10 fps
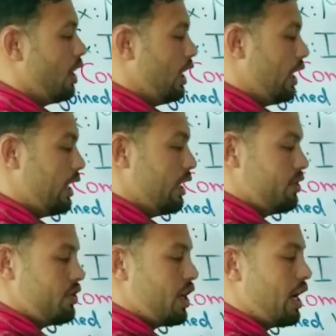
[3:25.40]

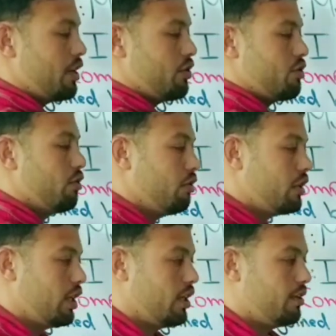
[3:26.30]
And I told
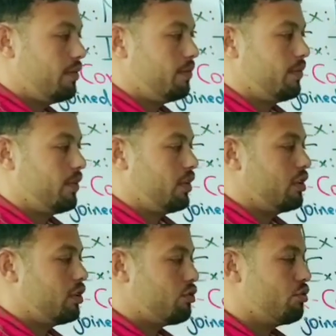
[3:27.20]
her
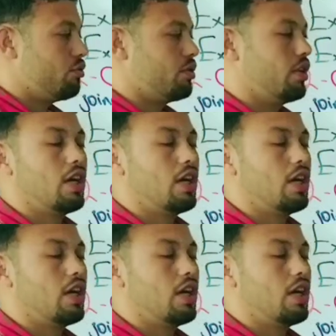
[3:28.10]
the truth.